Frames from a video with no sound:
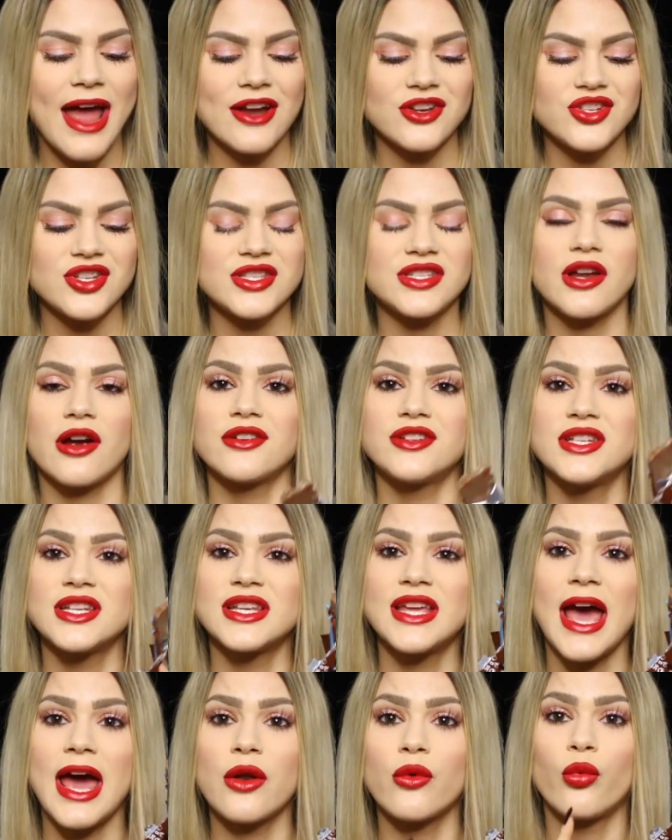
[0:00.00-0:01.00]
I actually start to
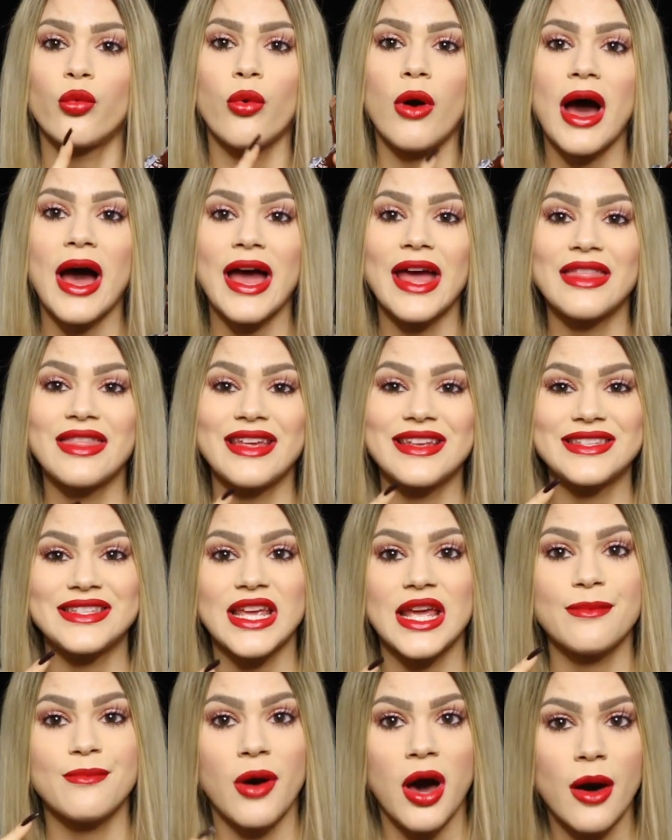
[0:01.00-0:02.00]
get why they
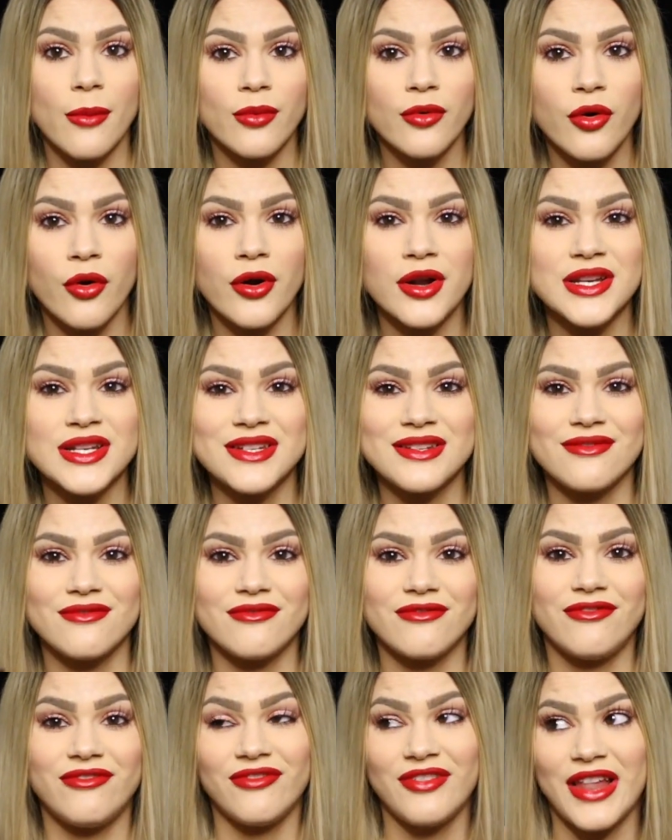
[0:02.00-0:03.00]
say popcorn
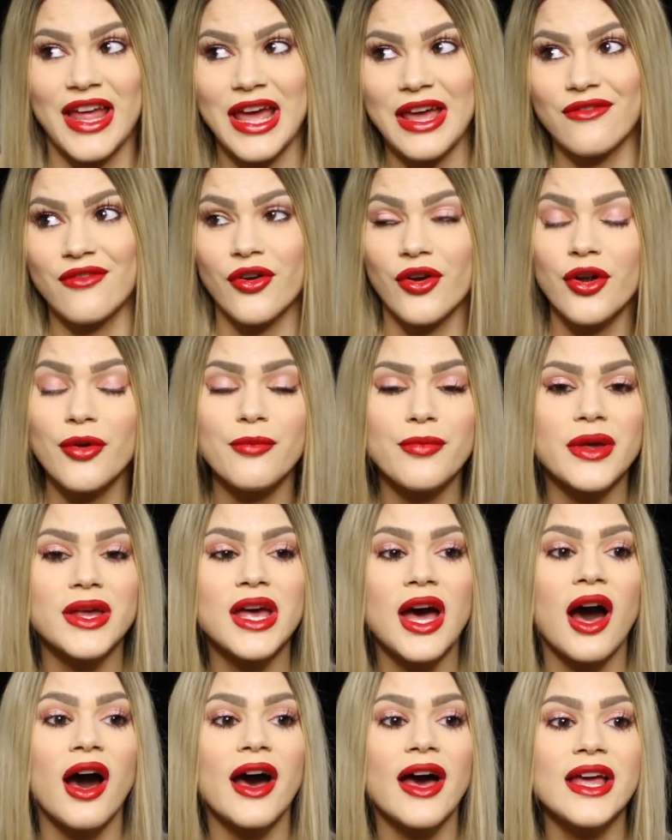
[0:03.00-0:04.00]
flavor,
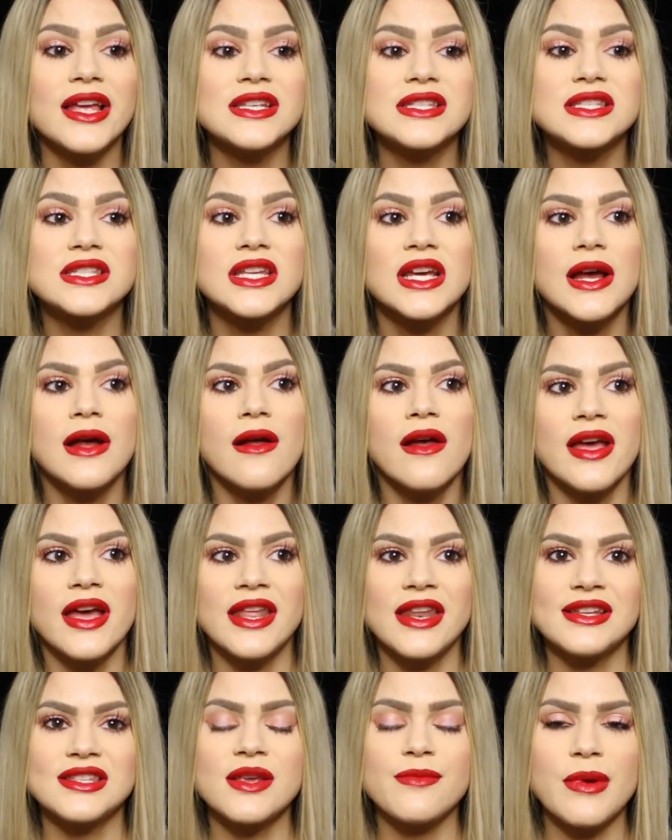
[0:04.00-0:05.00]
because
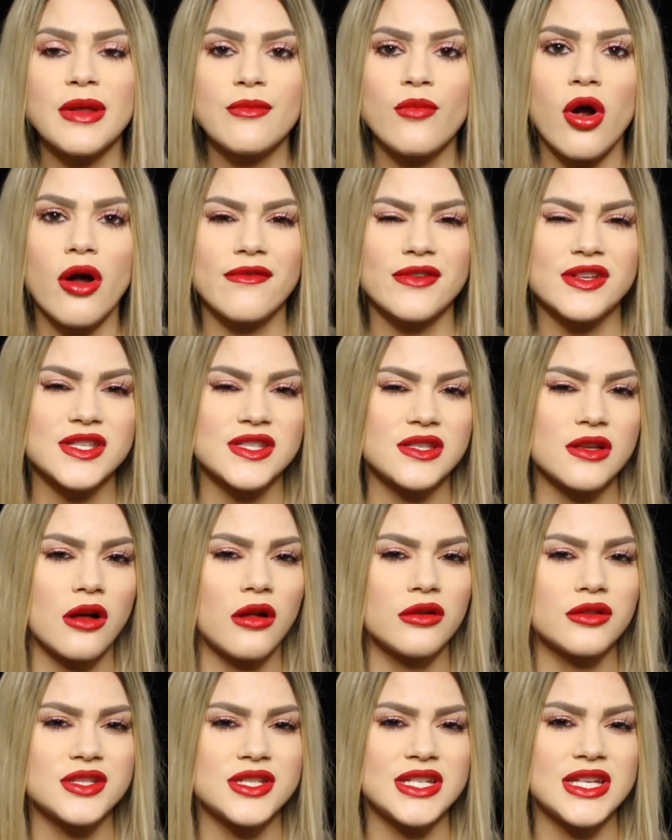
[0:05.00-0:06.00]
it is a bit more of a
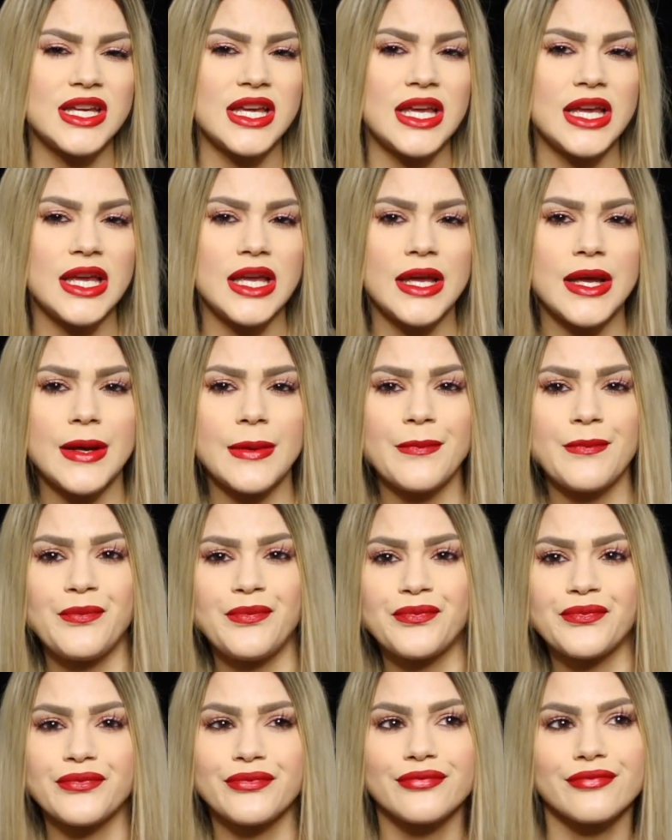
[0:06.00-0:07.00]

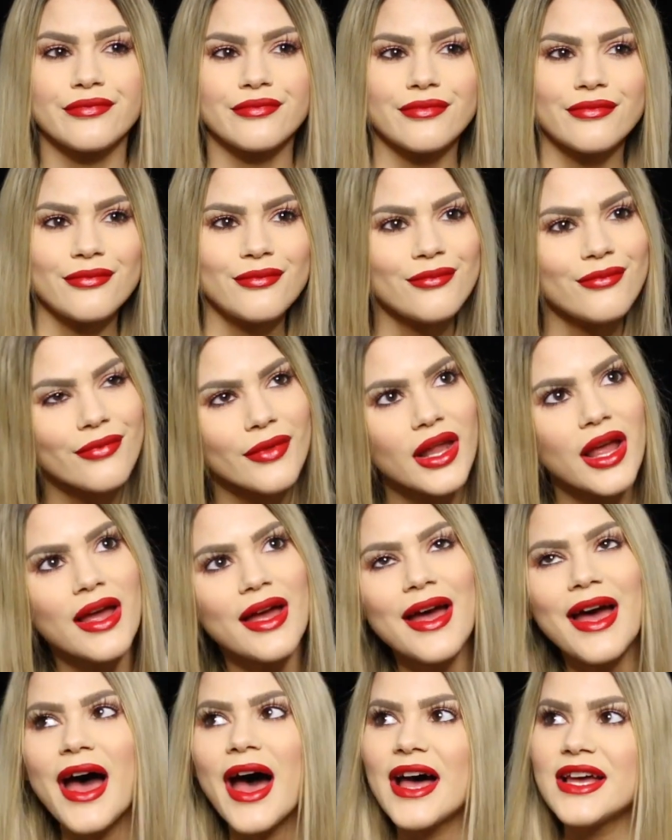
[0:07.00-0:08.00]
salty,
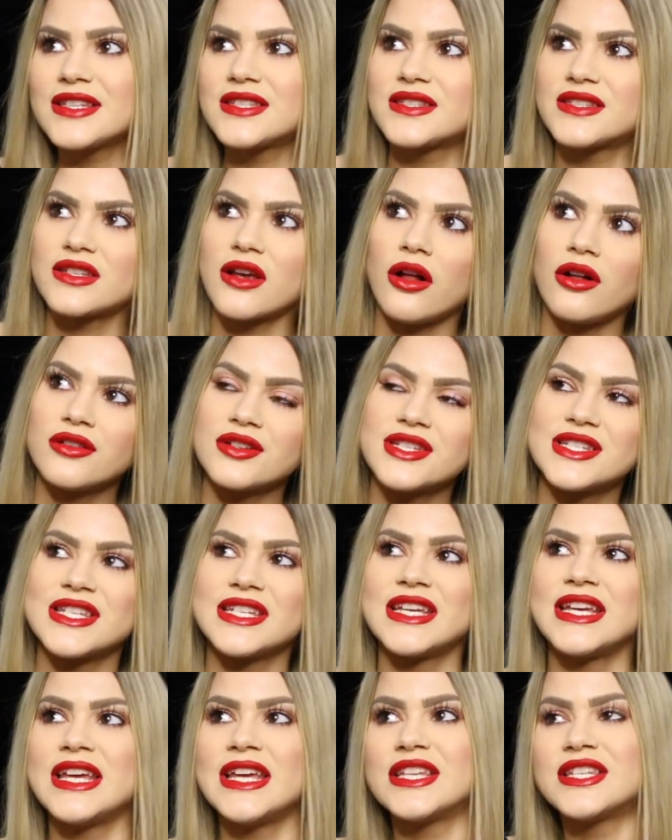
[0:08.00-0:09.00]

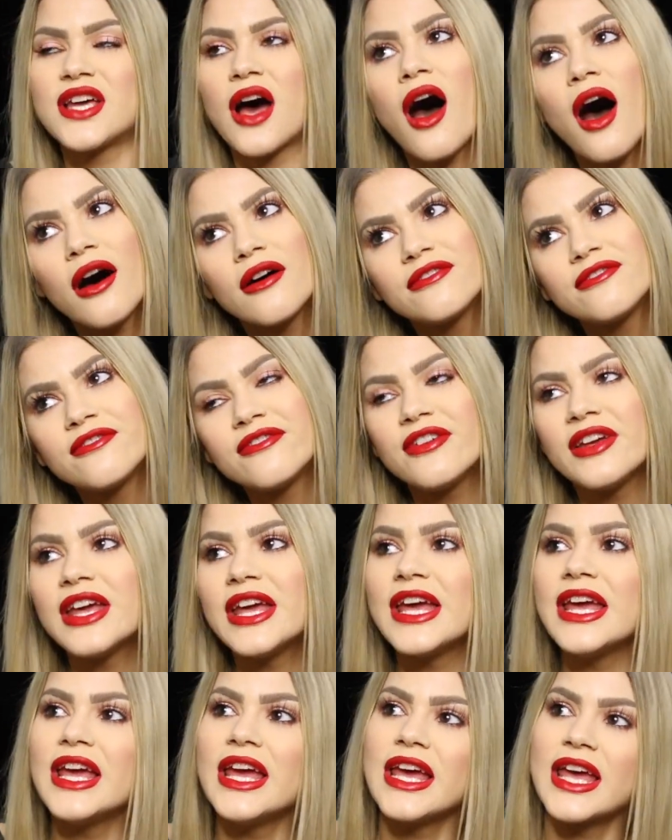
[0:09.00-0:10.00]

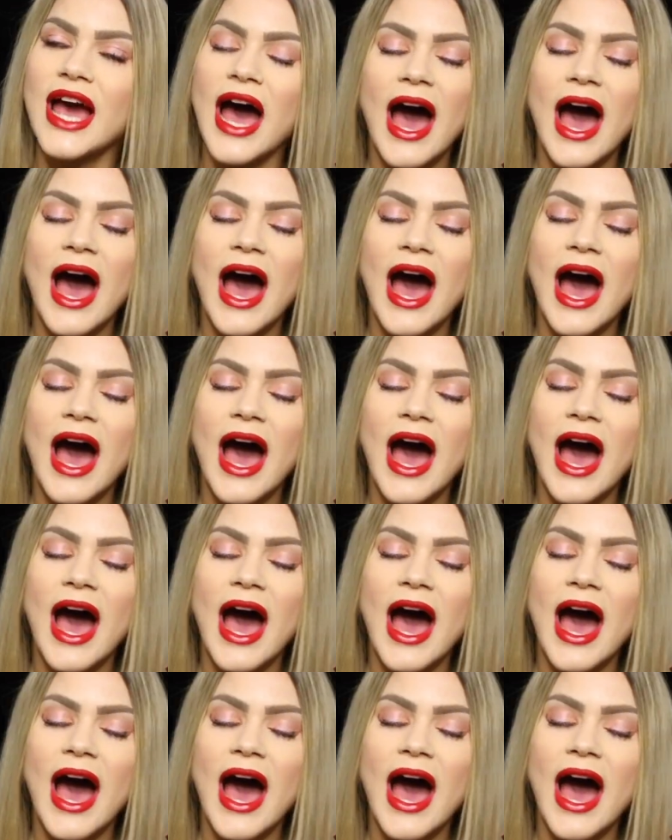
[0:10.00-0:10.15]
toffee